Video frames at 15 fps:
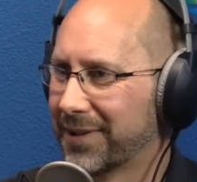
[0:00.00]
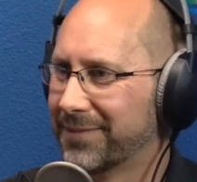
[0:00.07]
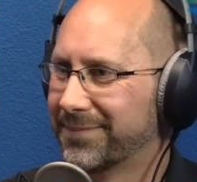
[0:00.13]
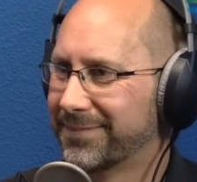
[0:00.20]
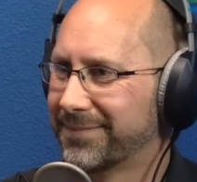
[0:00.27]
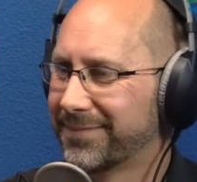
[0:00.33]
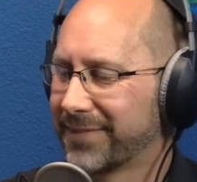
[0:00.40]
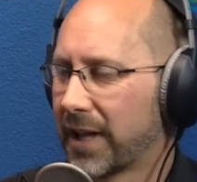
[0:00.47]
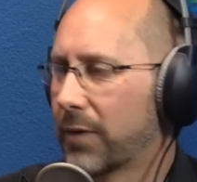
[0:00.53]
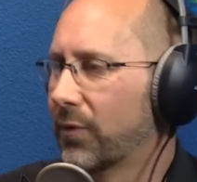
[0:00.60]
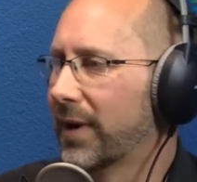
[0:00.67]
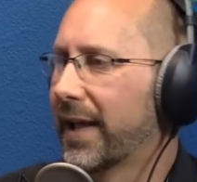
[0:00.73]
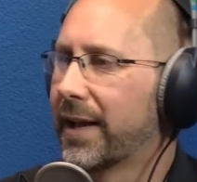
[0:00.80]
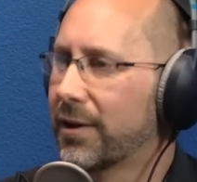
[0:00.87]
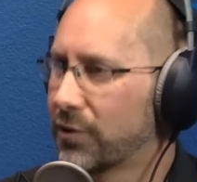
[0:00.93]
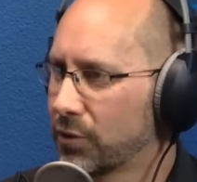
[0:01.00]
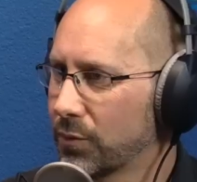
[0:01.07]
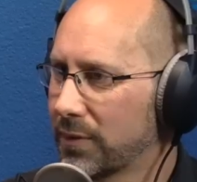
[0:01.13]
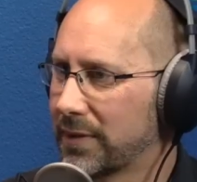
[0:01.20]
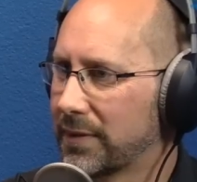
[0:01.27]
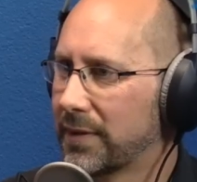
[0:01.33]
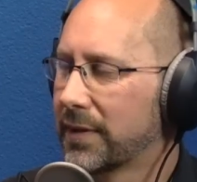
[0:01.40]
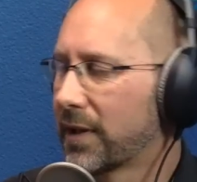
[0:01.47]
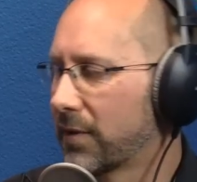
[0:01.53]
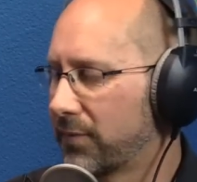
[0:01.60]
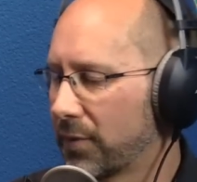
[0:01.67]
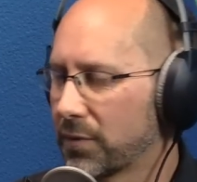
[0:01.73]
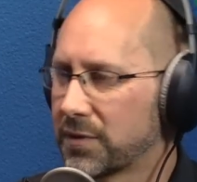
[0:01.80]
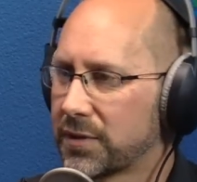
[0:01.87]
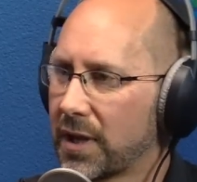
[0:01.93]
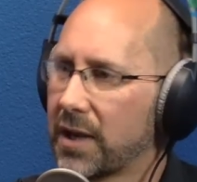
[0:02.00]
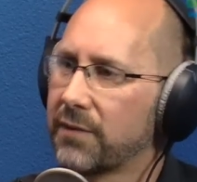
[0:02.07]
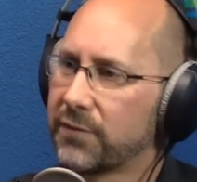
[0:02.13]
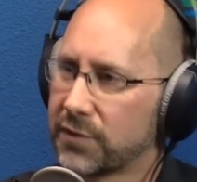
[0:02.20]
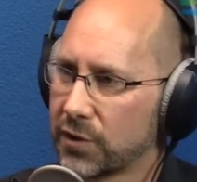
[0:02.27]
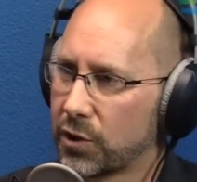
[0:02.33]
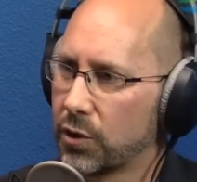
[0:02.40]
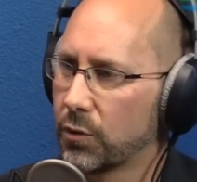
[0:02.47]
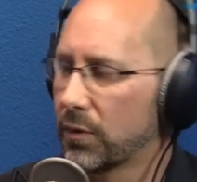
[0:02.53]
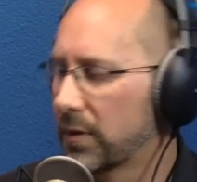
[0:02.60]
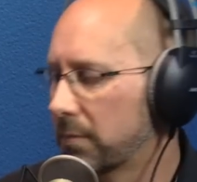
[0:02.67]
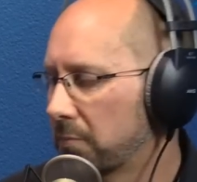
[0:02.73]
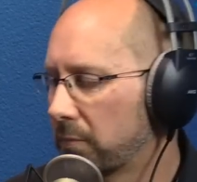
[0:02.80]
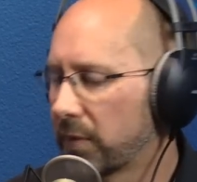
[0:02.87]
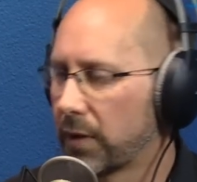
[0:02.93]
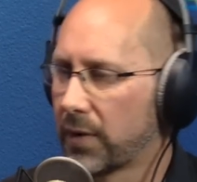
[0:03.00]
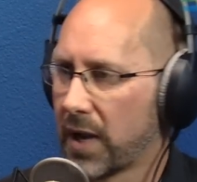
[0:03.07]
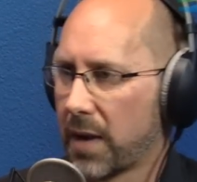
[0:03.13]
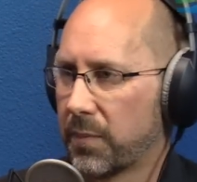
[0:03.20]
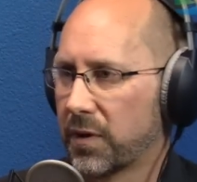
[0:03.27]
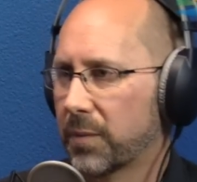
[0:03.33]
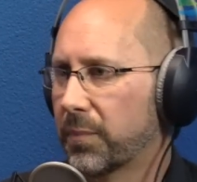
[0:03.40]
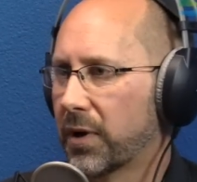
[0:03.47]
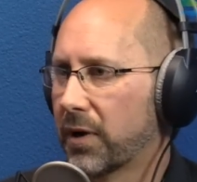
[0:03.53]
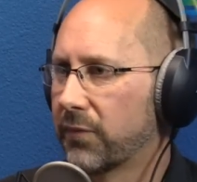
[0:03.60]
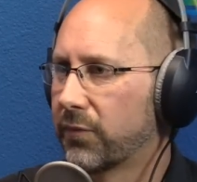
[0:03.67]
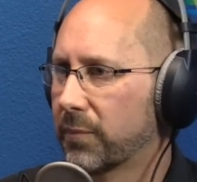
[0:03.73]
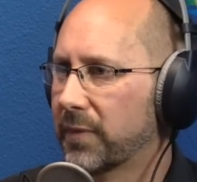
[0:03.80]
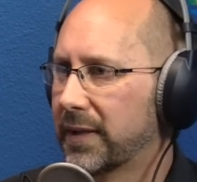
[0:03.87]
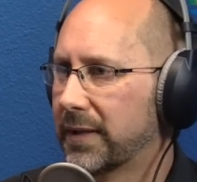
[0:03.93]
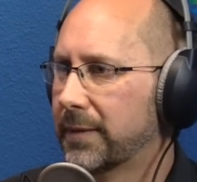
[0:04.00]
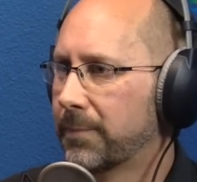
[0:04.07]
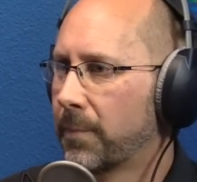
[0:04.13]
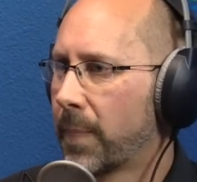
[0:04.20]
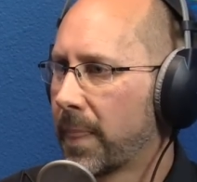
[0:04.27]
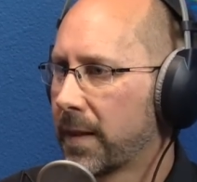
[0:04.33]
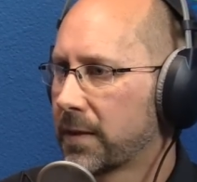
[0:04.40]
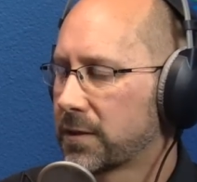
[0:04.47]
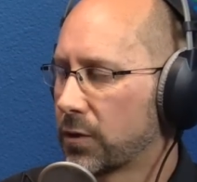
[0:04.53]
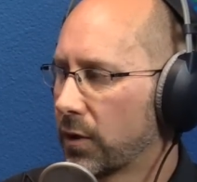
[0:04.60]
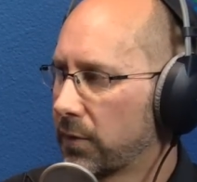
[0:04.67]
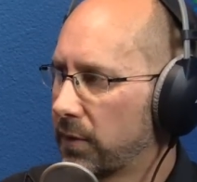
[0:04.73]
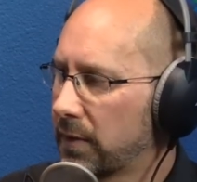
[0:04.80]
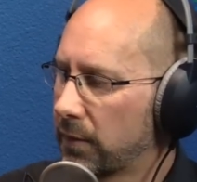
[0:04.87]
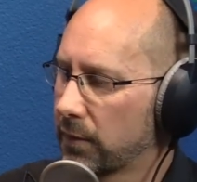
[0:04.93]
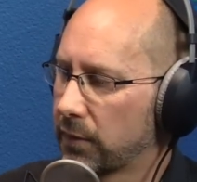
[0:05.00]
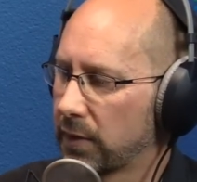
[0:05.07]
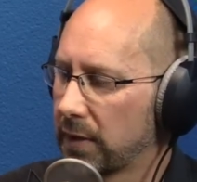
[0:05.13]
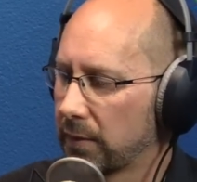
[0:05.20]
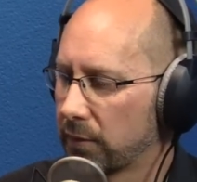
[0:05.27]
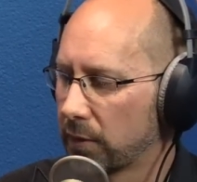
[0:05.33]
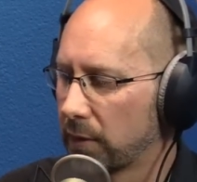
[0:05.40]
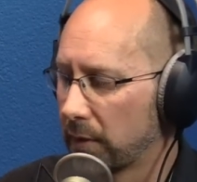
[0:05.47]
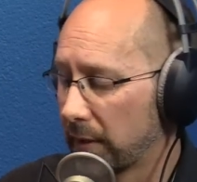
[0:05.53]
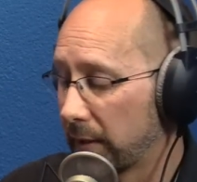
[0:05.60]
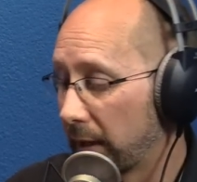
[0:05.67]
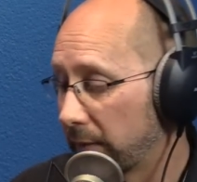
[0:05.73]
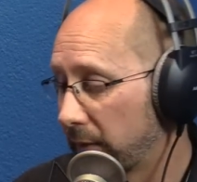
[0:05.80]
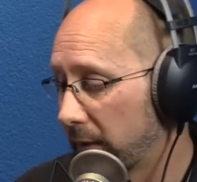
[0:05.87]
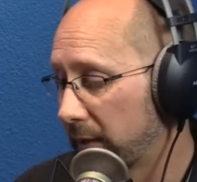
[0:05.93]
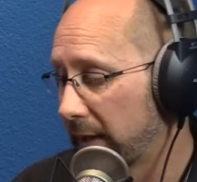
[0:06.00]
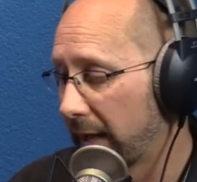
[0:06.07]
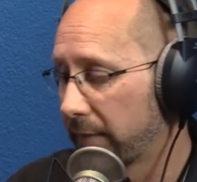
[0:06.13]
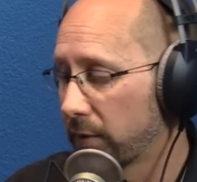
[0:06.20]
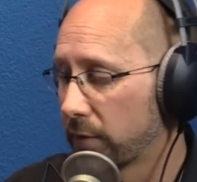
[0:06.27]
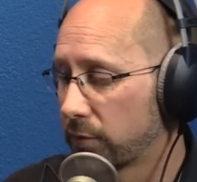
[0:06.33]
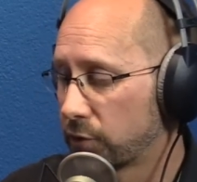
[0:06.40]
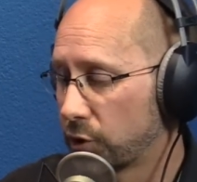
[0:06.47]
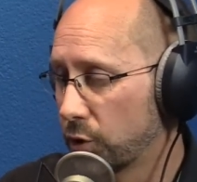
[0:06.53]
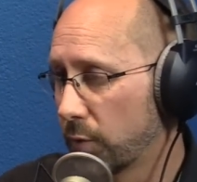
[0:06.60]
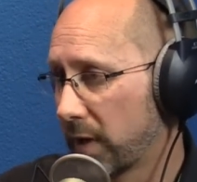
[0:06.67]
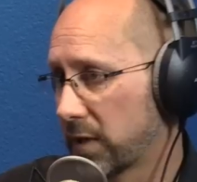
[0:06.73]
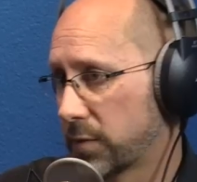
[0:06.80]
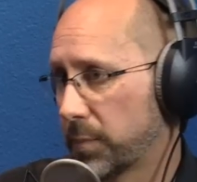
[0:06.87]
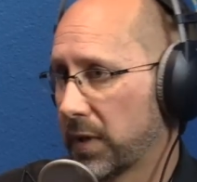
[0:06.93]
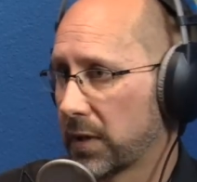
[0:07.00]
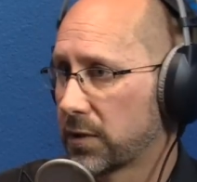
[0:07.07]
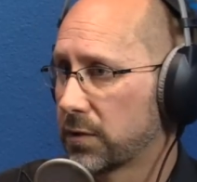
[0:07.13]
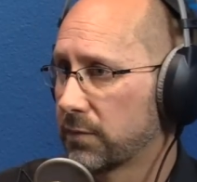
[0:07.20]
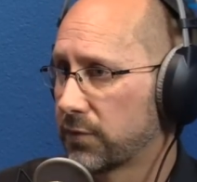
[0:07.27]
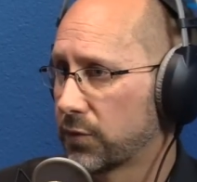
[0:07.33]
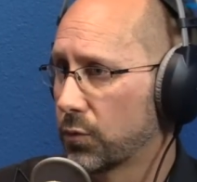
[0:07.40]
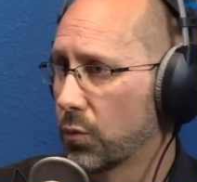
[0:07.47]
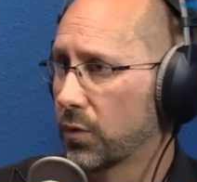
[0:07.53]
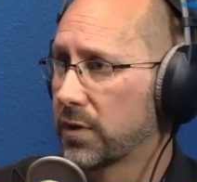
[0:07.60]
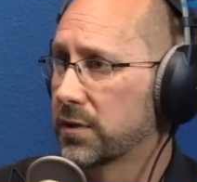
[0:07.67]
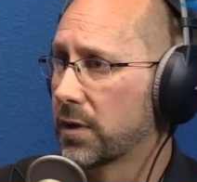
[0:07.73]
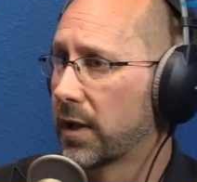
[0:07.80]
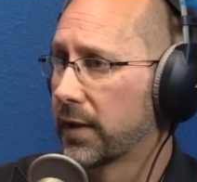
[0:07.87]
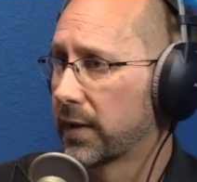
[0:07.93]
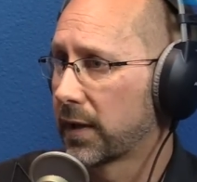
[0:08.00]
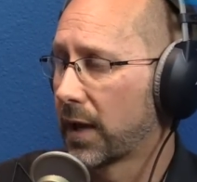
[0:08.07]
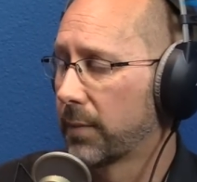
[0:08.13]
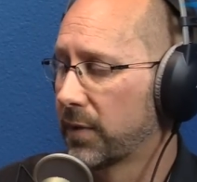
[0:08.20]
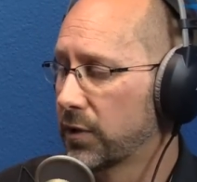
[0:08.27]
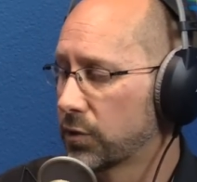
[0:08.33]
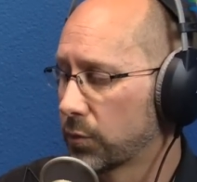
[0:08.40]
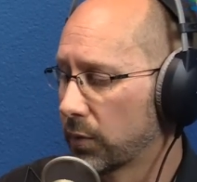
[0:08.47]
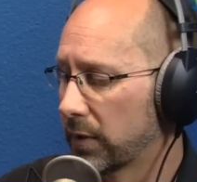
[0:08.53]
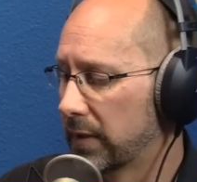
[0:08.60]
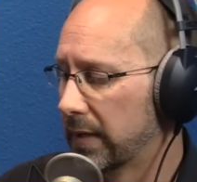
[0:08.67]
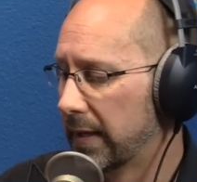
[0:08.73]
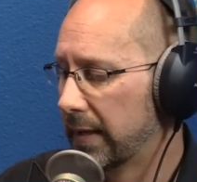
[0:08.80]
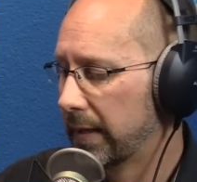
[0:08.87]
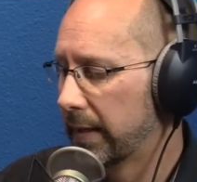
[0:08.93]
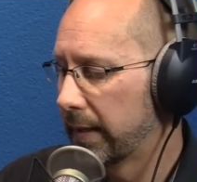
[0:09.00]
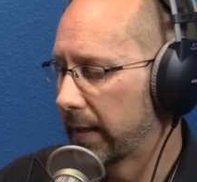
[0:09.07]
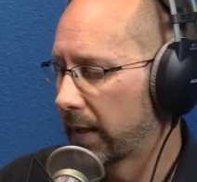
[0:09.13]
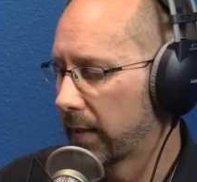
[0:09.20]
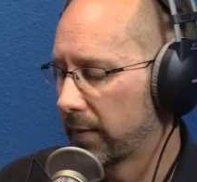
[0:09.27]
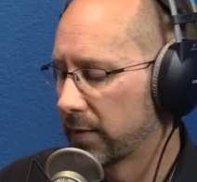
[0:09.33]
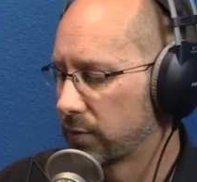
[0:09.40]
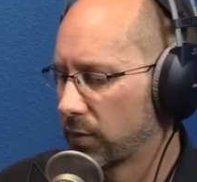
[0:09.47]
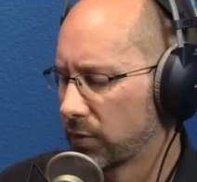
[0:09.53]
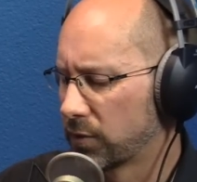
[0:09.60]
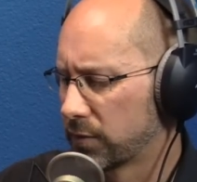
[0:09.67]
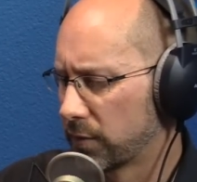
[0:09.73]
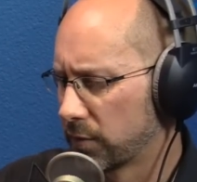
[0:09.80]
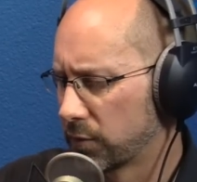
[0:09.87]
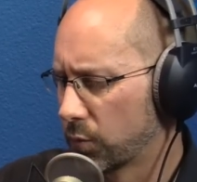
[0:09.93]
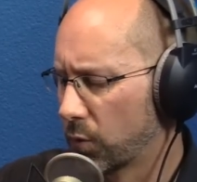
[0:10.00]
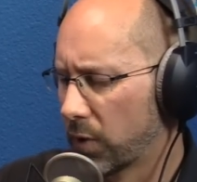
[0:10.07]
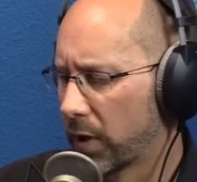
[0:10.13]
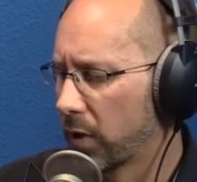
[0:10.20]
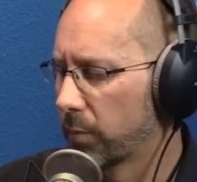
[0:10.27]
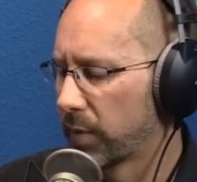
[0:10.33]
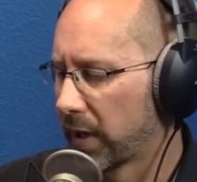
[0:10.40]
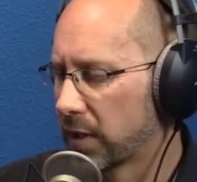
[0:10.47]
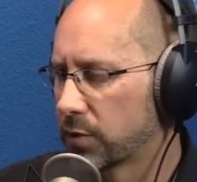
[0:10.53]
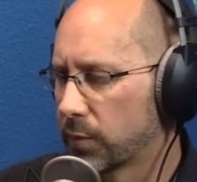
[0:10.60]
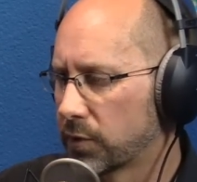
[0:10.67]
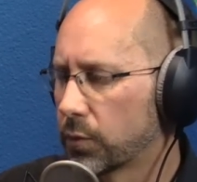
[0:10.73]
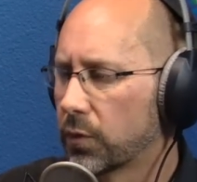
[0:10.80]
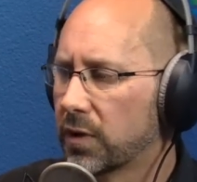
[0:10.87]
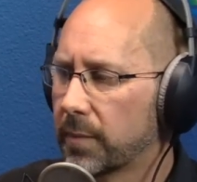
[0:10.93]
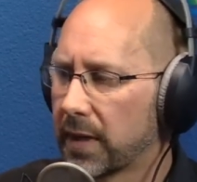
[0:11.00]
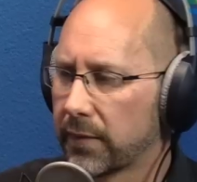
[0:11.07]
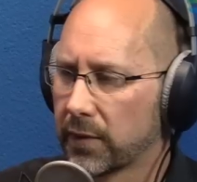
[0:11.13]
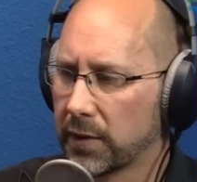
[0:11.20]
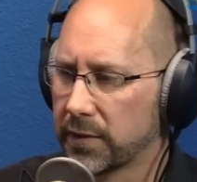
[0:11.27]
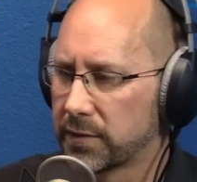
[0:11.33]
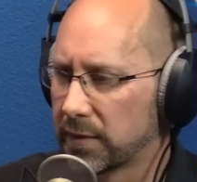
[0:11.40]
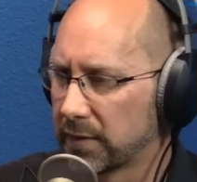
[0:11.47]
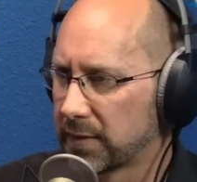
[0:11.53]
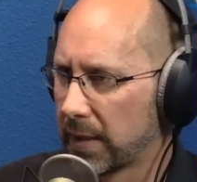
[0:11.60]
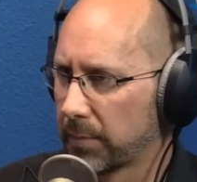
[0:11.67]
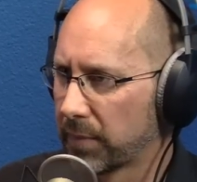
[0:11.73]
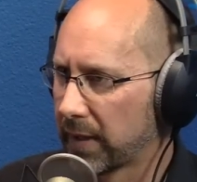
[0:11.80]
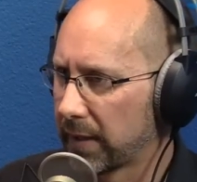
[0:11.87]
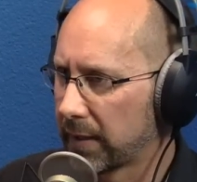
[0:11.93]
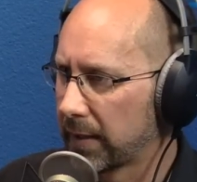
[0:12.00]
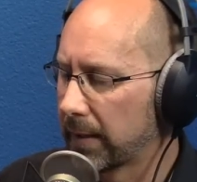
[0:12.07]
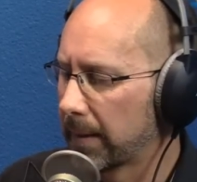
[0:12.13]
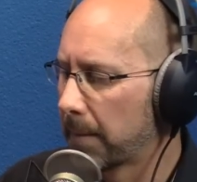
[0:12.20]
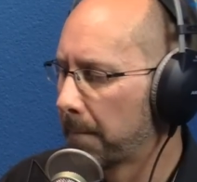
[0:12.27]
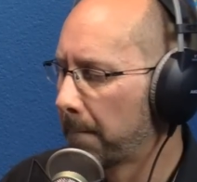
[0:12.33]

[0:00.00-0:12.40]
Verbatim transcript: Right. They related to it. They felt safe, secure. They were happy to buy from me. So I think that the, the and, and then the other two aspects of store design that come into it, uh, and it's not just the store homepage, we're talking about the listing template here,